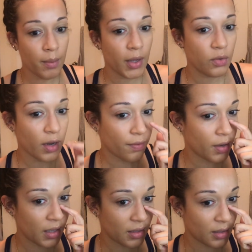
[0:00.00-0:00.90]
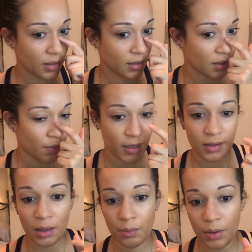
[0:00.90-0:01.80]
But you definitely still see my
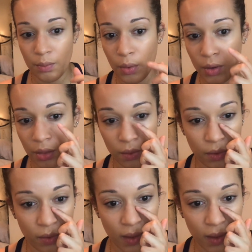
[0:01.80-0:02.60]
skin poking through.